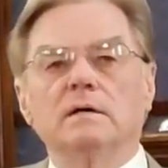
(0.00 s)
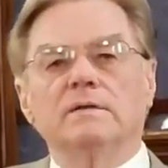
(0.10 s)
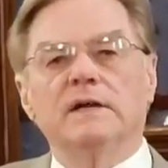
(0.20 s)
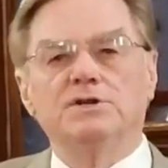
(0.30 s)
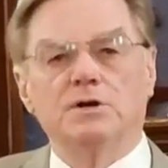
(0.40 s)

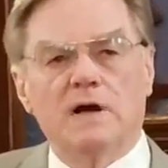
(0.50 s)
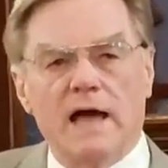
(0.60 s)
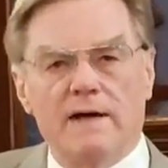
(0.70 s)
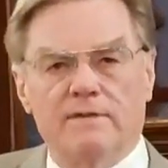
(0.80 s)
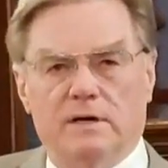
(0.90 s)
that you're
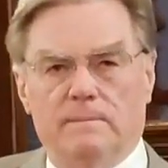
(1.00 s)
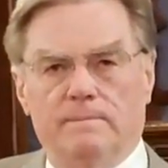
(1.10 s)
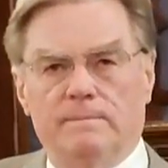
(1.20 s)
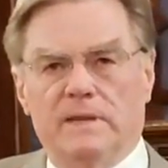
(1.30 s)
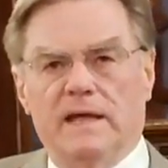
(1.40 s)
having.
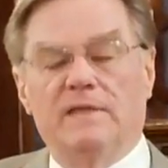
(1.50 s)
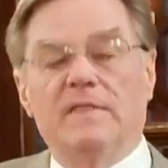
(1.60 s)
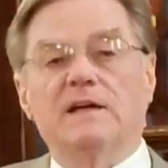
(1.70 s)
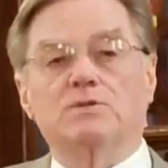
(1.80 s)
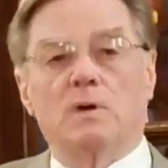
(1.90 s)
And
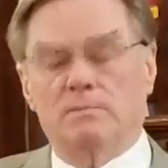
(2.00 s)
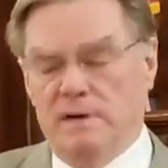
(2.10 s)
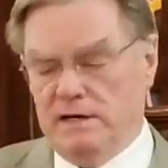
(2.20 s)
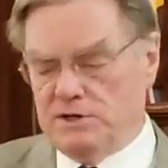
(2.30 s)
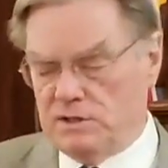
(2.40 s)
that's what
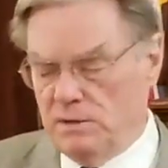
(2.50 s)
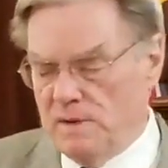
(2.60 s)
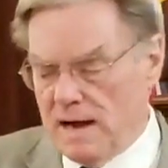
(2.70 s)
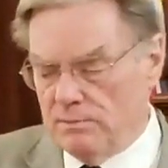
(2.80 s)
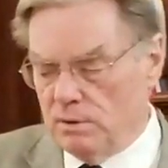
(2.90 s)
makes the
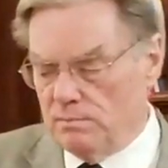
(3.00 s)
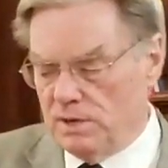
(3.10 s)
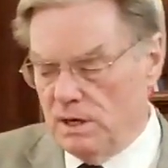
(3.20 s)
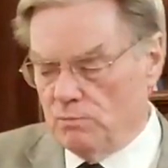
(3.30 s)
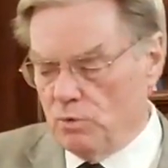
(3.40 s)
Bible
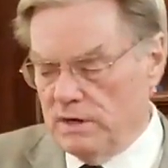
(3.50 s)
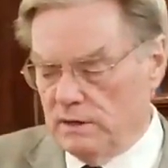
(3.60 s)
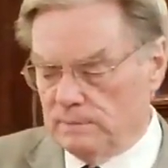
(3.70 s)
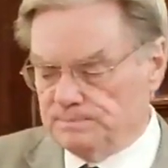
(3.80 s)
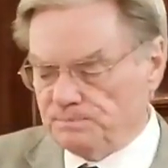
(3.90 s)
come
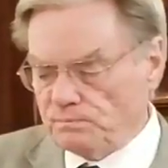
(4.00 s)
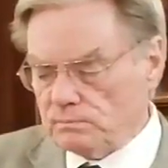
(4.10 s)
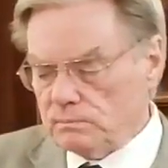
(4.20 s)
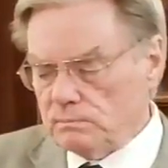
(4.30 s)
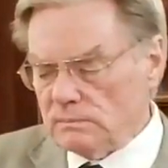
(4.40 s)
real.
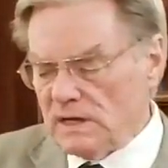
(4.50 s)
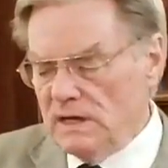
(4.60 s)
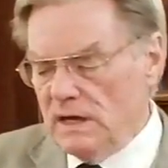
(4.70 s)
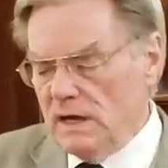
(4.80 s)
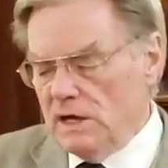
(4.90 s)

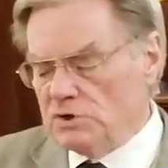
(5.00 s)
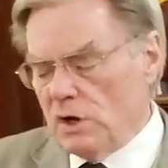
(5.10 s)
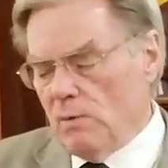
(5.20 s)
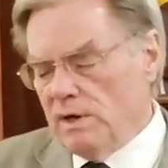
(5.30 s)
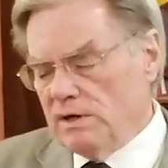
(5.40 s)
So I
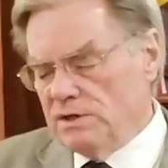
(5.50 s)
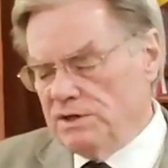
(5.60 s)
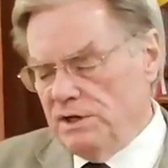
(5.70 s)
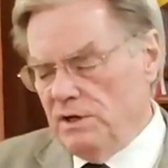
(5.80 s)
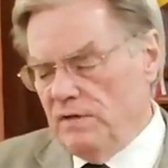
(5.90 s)
want to
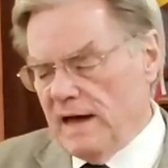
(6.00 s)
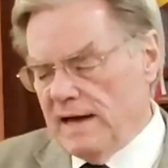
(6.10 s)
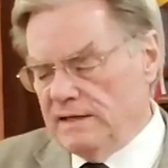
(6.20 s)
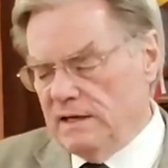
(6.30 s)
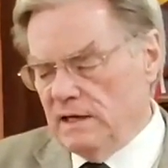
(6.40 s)
continue the
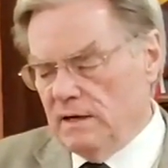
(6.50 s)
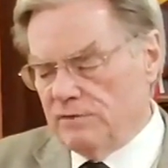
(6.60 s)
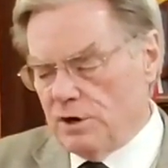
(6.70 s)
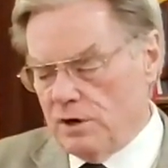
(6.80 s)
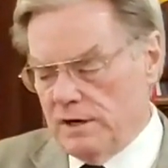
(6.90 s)
idea of
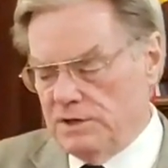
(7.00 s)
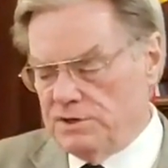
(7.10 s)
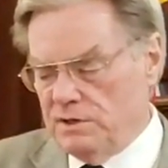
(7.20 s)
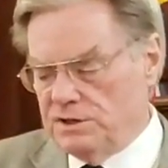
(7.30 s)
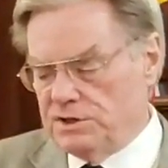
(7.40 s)
courage,
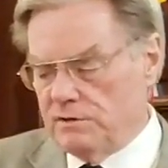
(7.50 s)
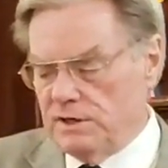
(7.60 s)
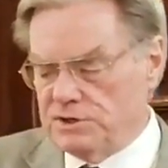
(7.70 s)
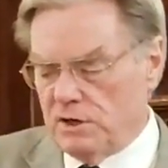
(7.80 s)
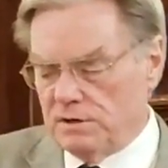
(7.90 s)
the
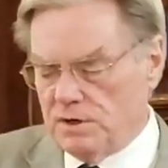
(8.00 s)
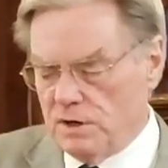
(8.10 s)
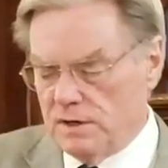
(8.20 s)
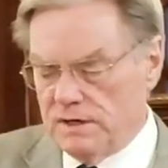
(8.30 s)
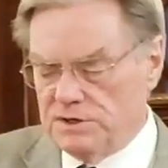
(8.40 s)
series on
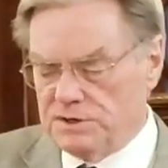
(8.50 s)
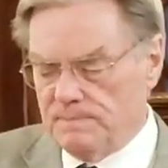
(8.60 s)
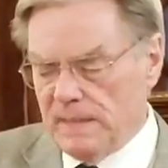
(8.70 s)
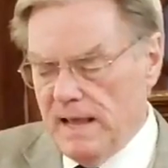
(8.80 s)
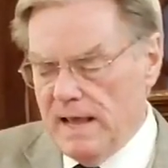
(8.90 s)
courage.
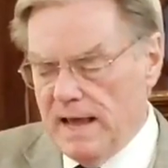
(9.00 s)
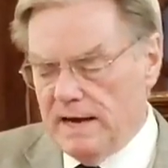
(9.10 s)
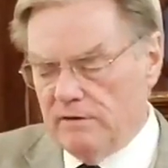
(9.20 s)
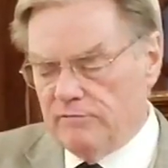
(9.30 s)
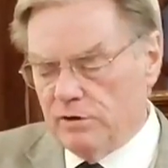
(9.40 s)
And
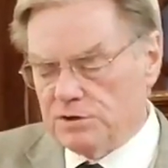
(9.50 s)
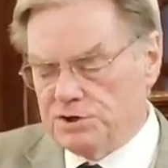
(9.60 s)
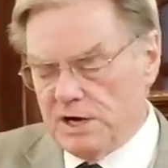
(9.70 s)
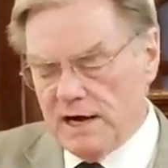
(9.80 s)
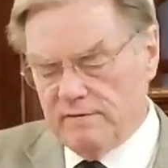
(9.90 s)
in 1
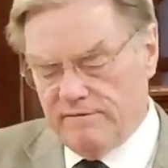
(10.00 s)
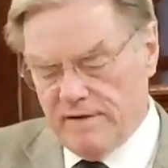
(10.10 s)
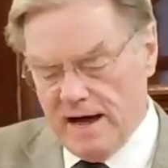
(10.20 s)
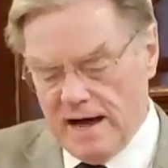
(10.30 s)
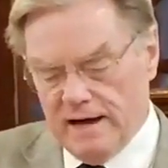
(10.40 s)
John
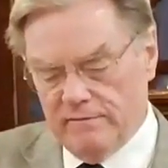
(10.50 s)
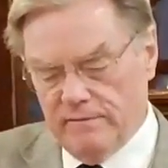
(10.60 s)
5,